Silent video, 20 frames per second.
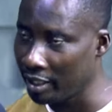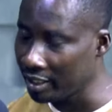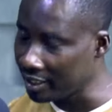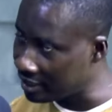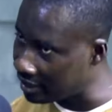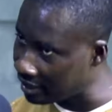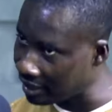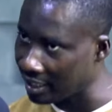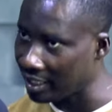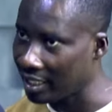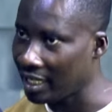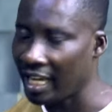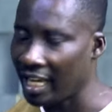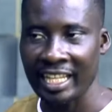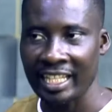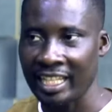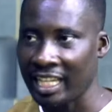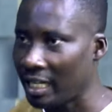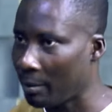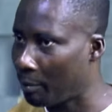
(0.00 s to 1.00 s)
dear, and
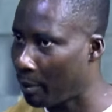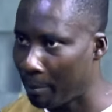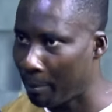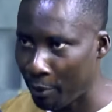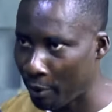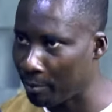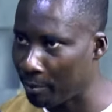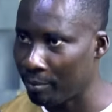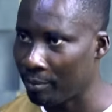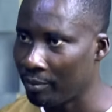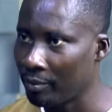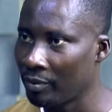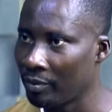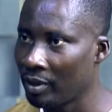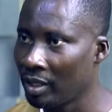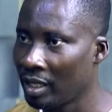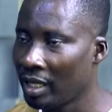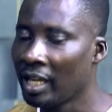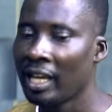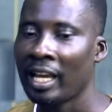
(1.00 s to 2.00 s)
yenny papum.
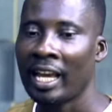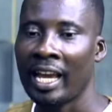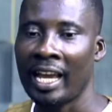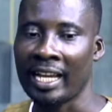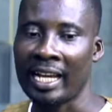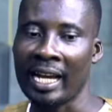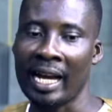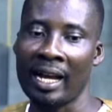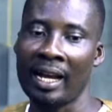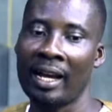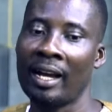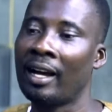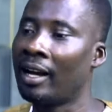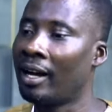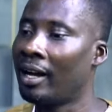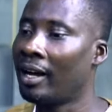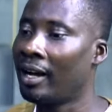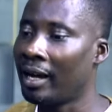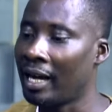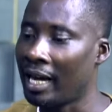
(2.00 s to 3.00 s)
Enka,
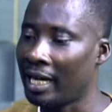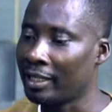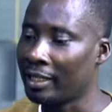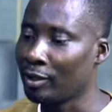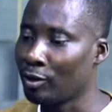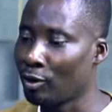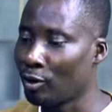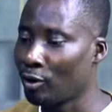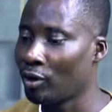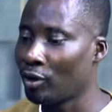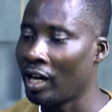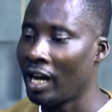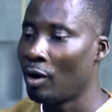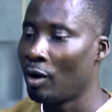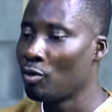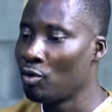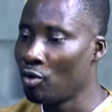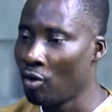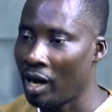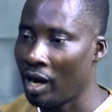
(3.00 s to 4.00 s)
I don't know, a
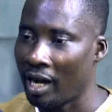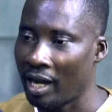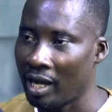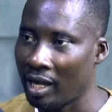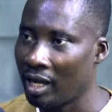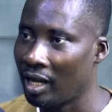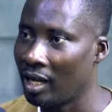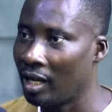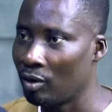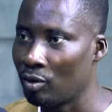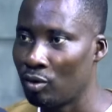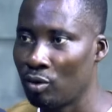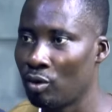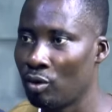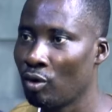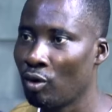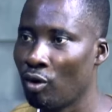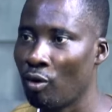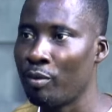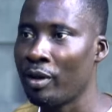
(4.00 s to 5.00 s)
goo,
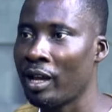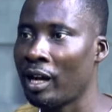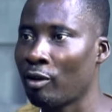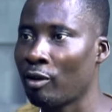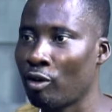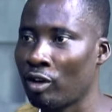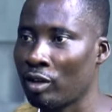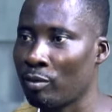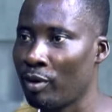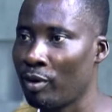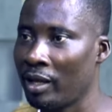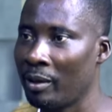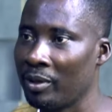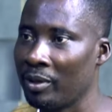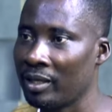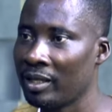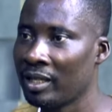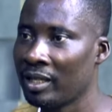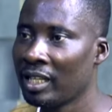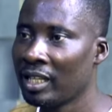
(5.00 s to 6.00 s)
ubiancon baby.
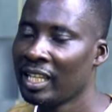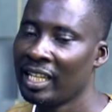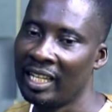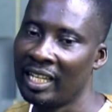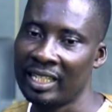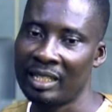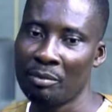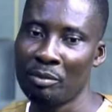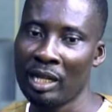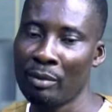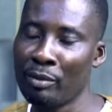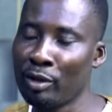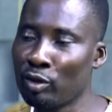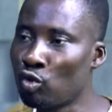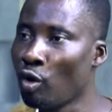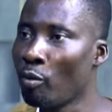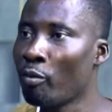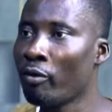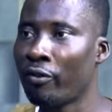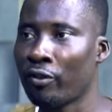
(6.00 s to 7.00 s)
It's me too
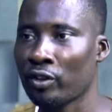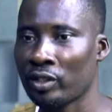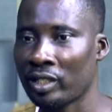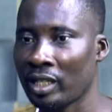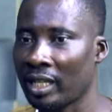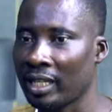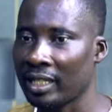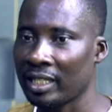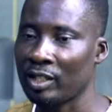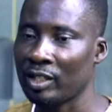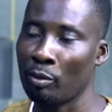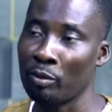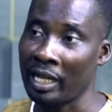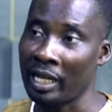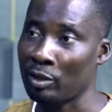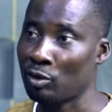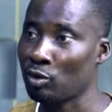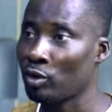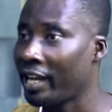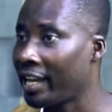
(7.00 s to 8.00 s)
more for say, someone that
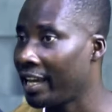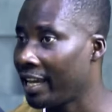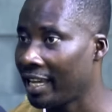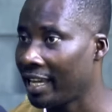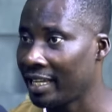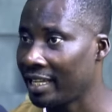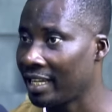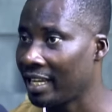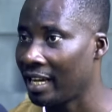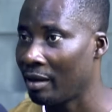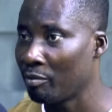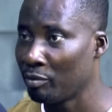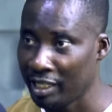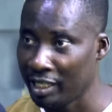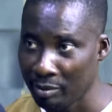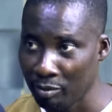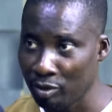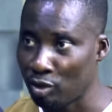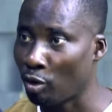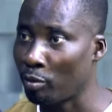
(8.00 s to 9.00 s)
so air, dear. I
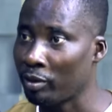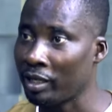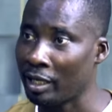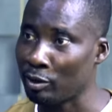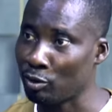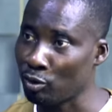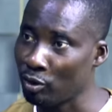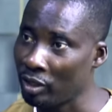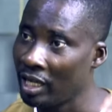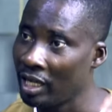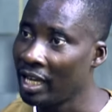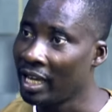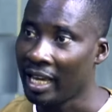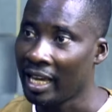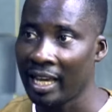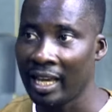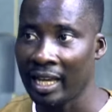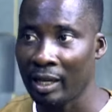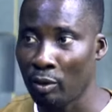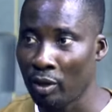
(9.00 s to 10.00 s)
mean, someone that so
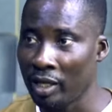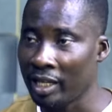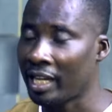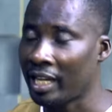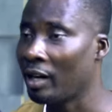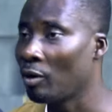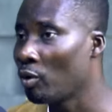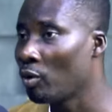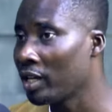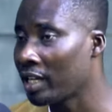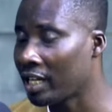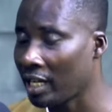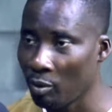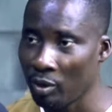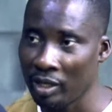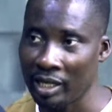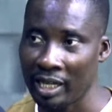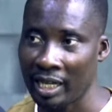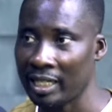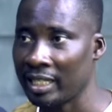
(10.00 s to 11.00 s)
wake,
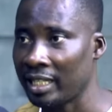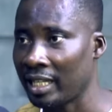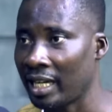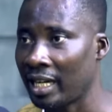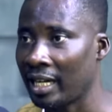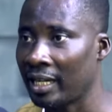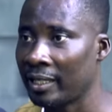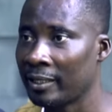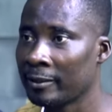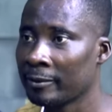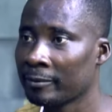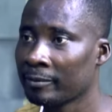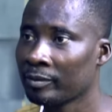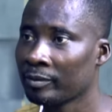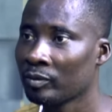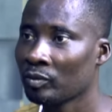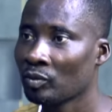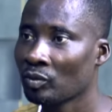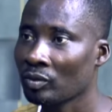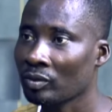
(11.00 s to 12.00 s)
dear. So, a
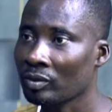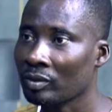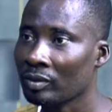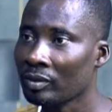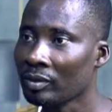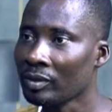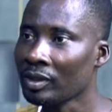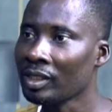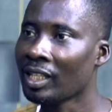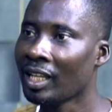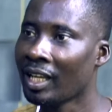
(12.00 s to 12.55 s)
recent news such as